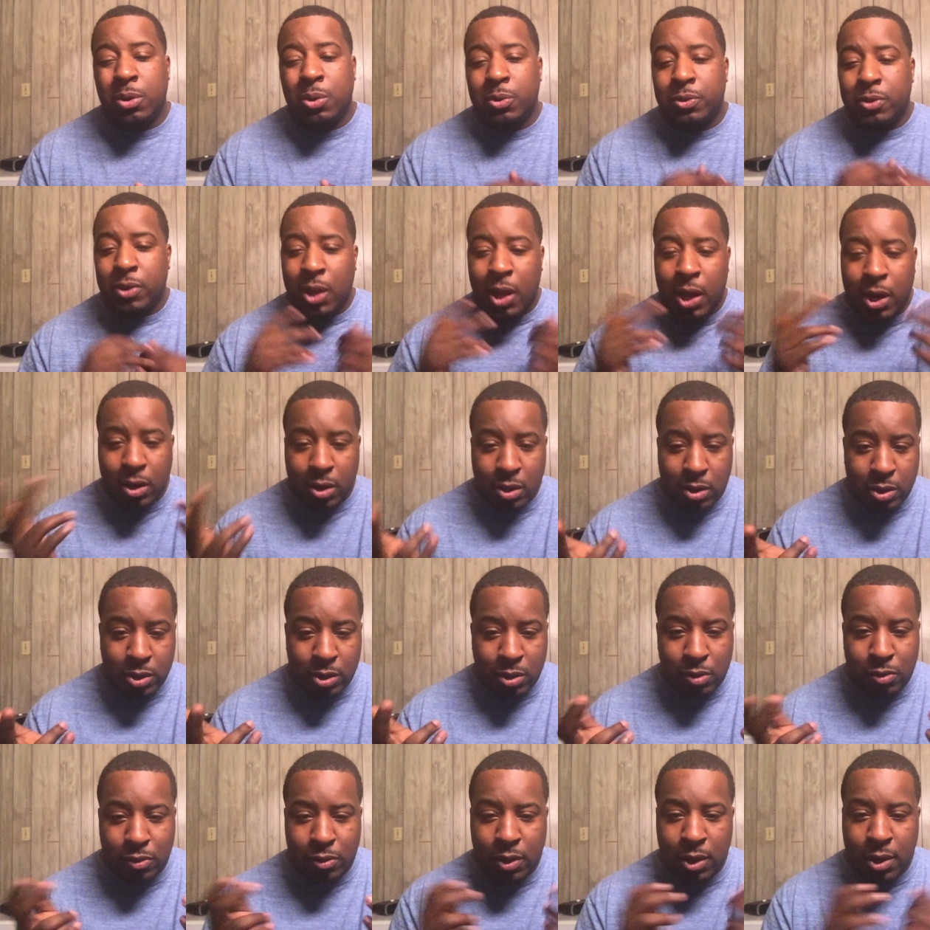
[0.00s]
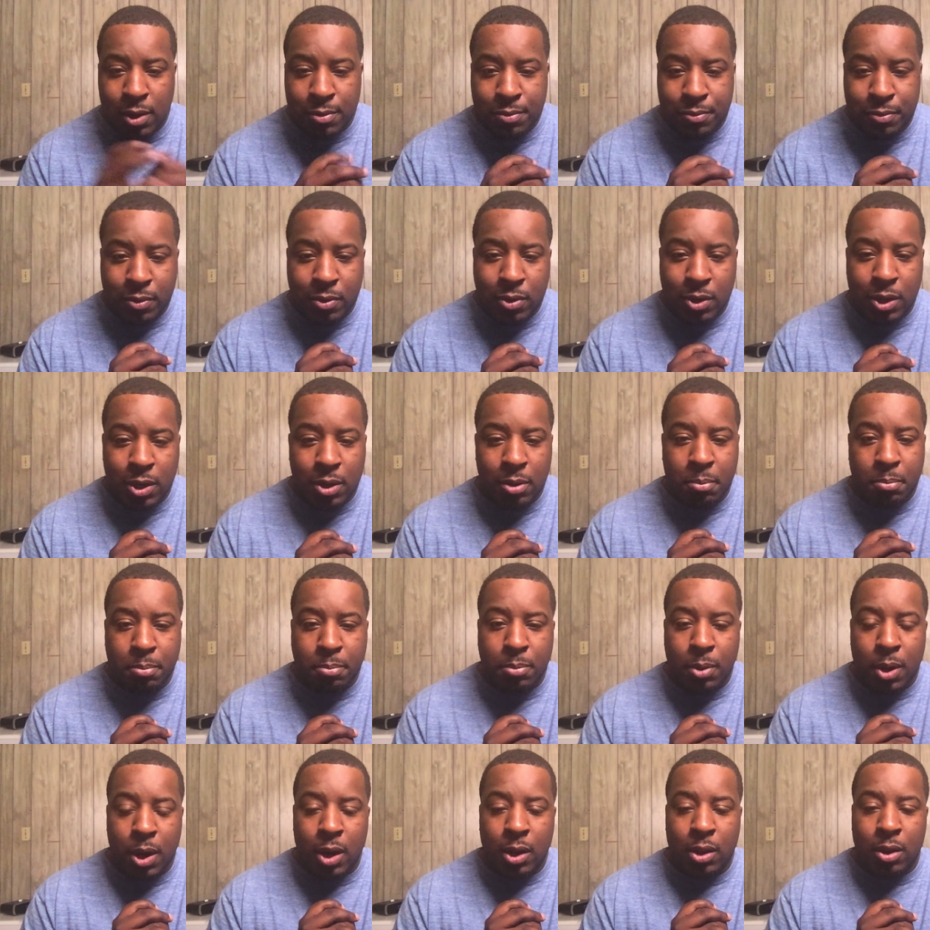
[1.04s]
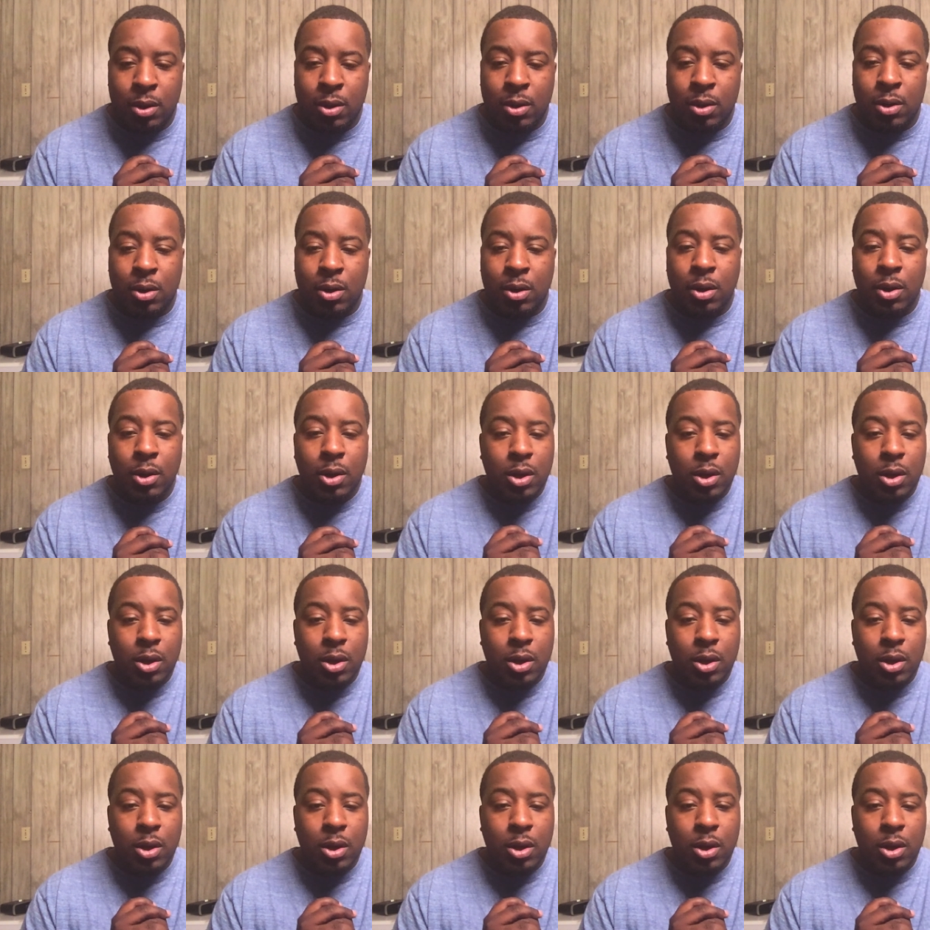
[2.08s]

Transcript: It's a lot of goodies there for anybody uh,